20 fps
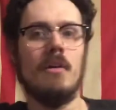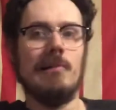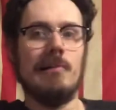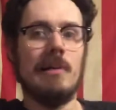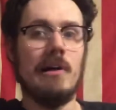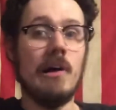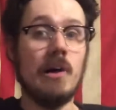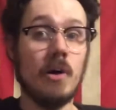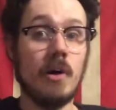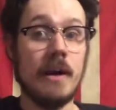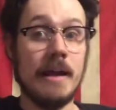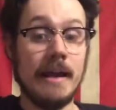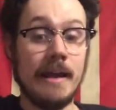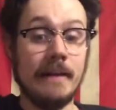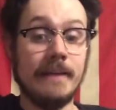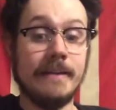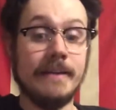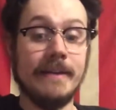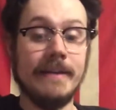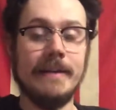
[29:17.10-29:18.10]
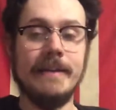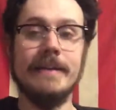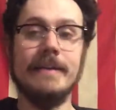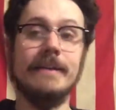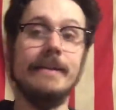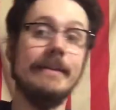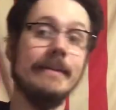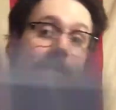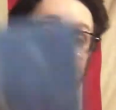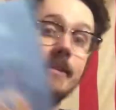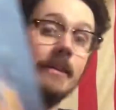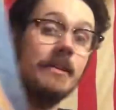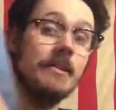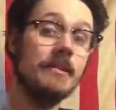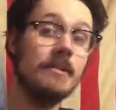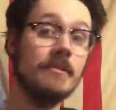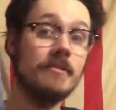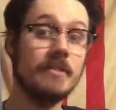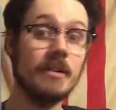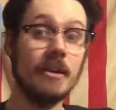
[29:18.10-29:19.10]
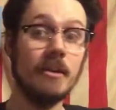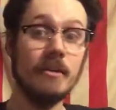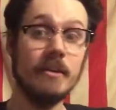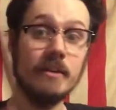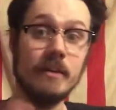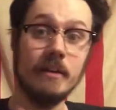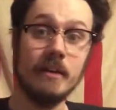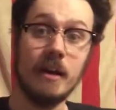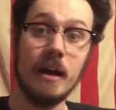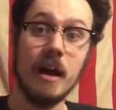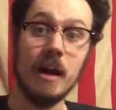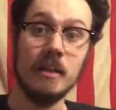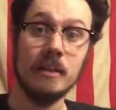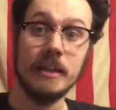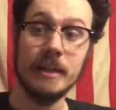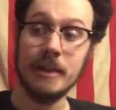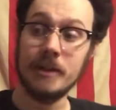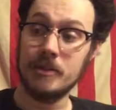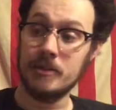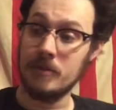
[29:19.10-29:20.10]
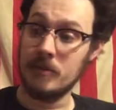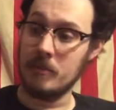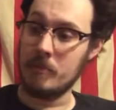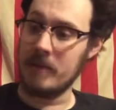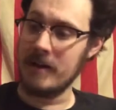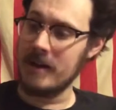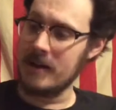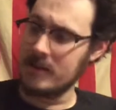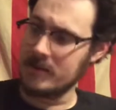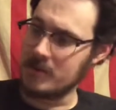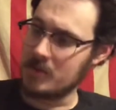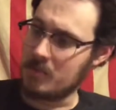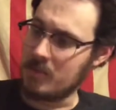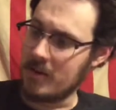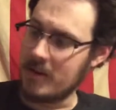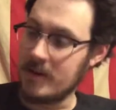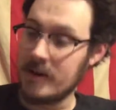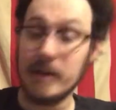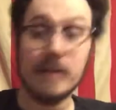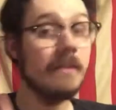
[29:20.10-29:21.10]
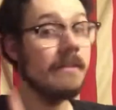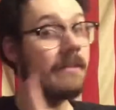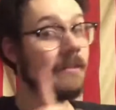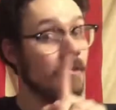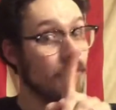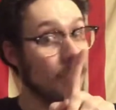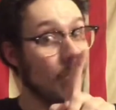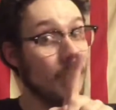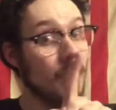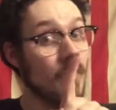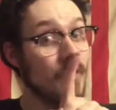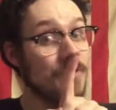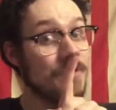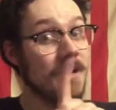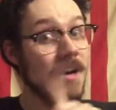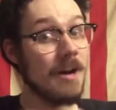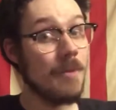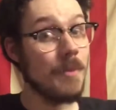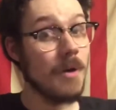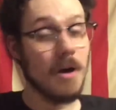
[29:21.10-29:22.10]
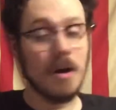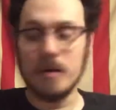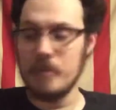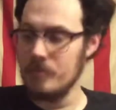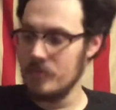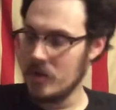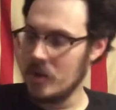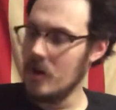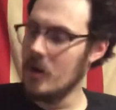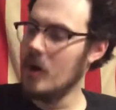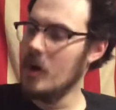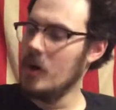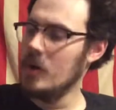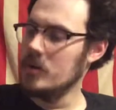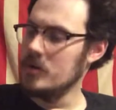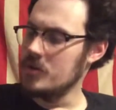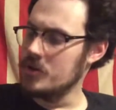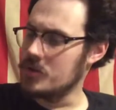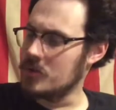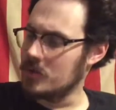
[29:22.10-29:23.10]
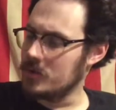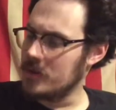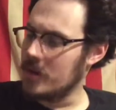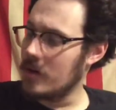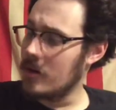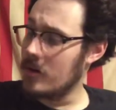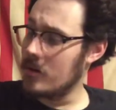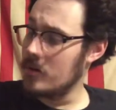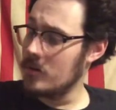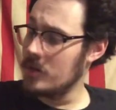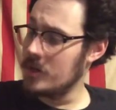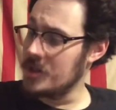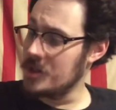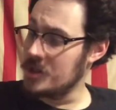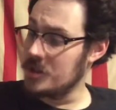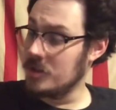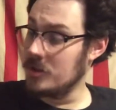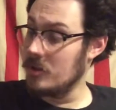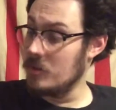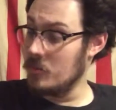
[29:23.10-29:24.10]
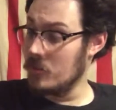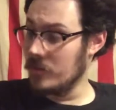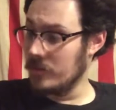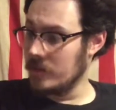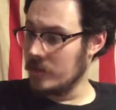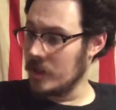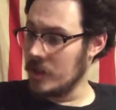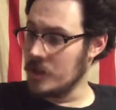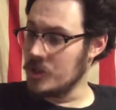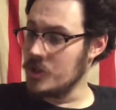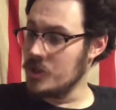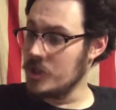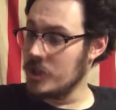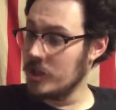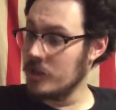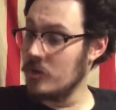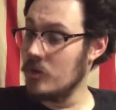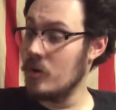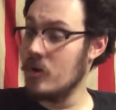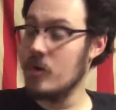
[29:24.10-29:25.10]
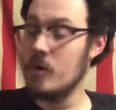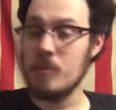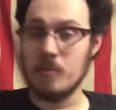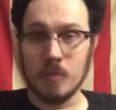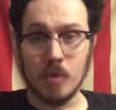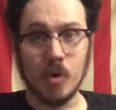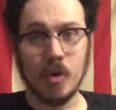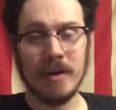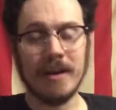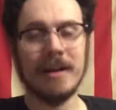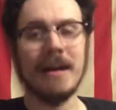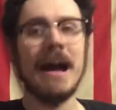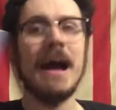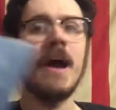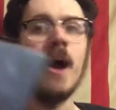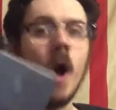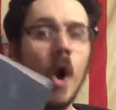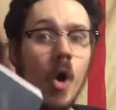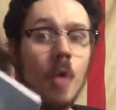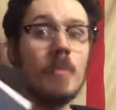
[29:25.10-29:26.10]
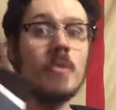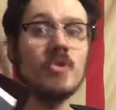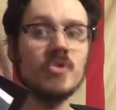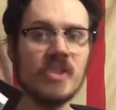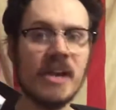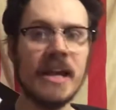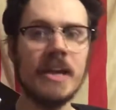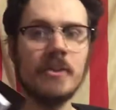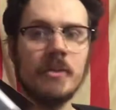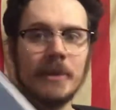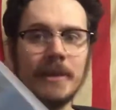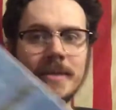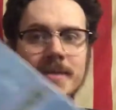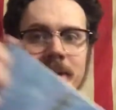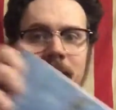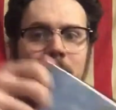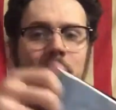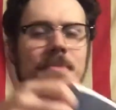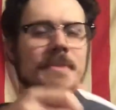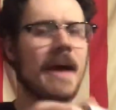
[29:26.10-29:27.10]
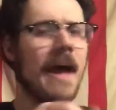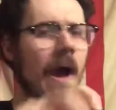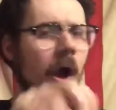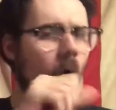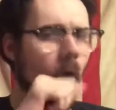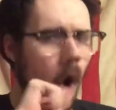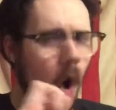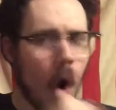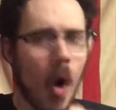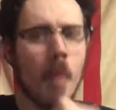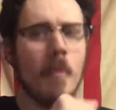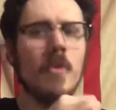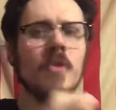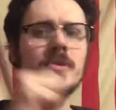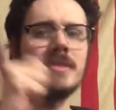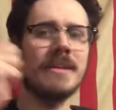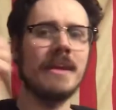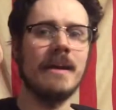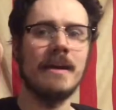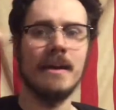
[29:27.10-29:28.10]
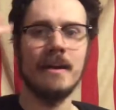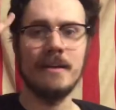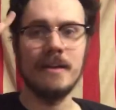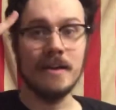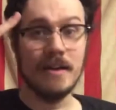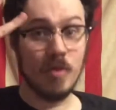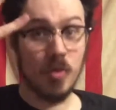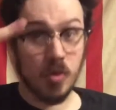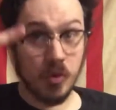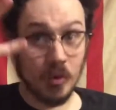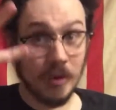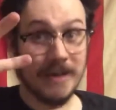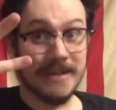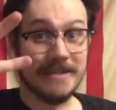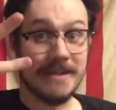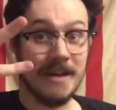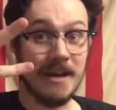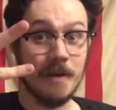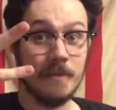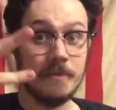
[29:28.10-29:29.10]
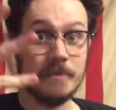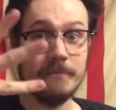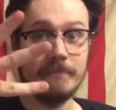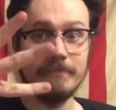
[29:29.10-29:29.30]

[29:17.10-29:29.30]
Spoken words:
Alright. Legend of Zelda: A Link to the Past by, one more time, y'all, Shotaro Ishinomori. I almost had 3 times. I almost had 3 times.